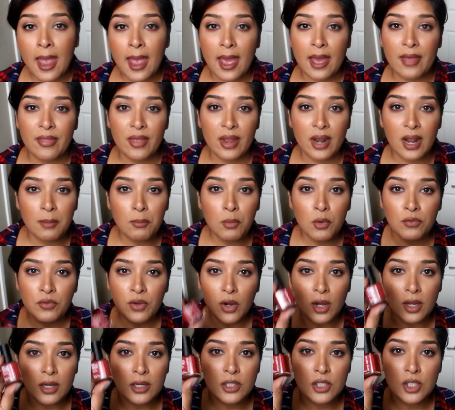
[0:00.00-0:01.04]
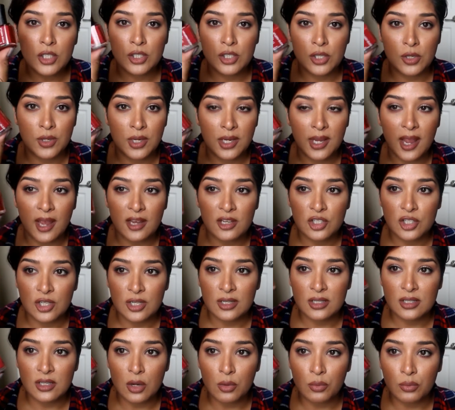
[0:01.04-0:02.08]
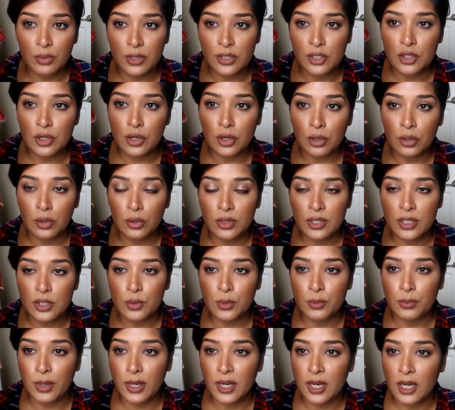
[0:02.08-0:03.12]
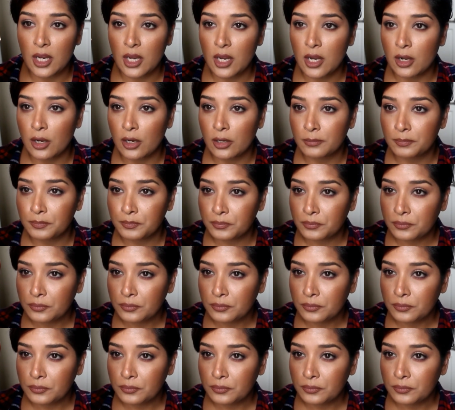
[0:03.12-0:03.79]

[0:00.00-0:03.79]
and then I moved on to Sonia Kashuk's Rich Girl this one right here